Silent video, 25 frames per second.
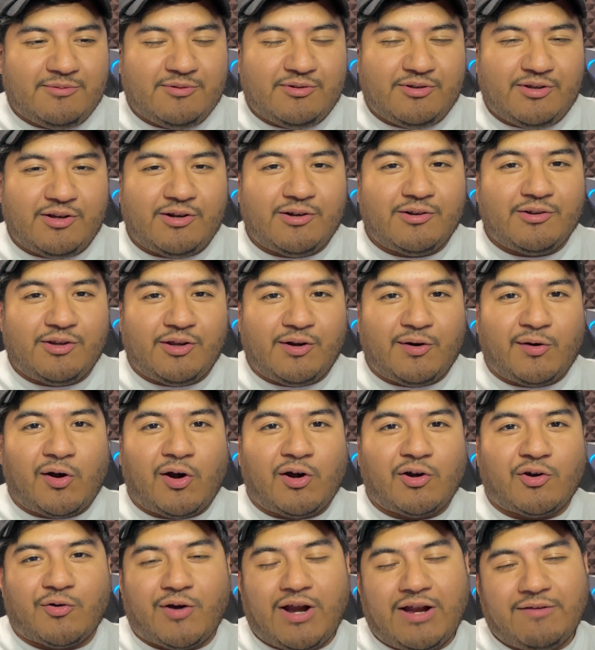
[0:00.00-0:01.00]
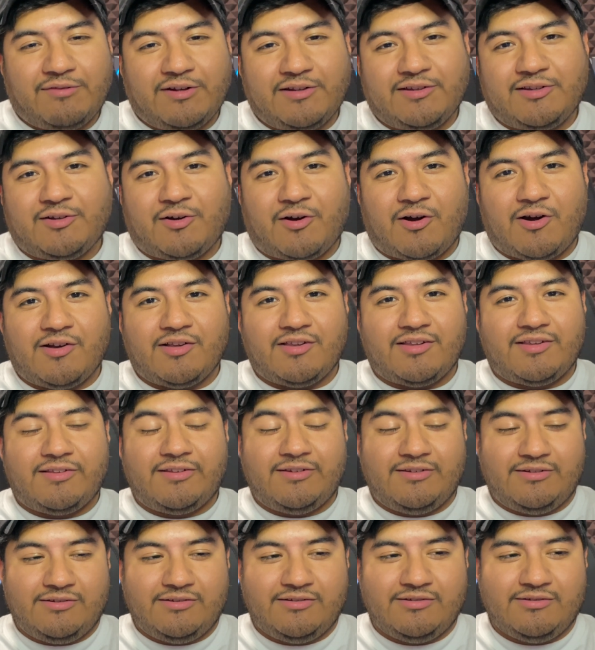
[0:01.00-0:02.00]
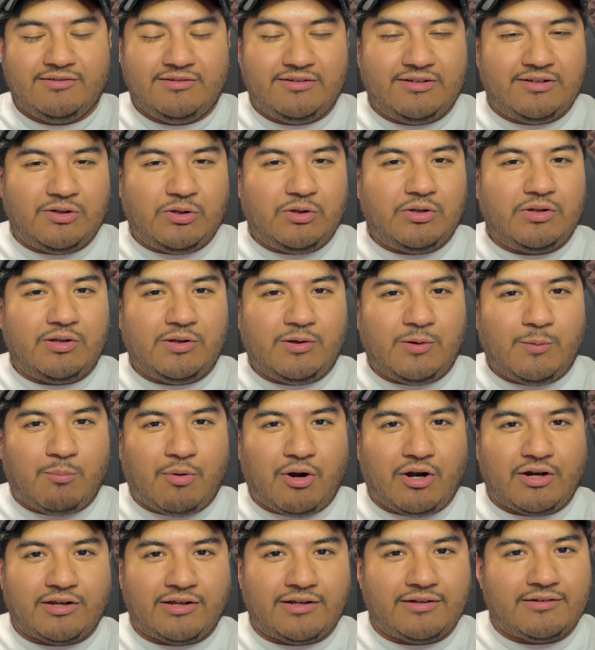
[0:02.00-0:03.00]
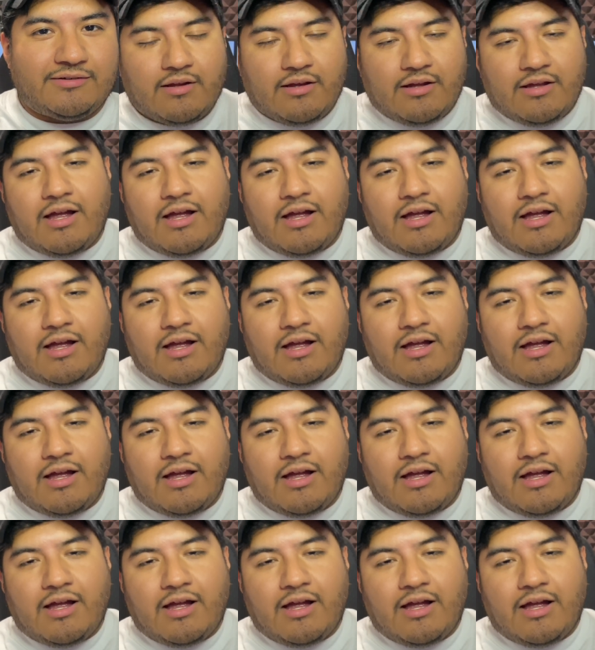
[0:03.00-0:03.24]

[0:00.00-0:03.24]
There are graphics cards in the market.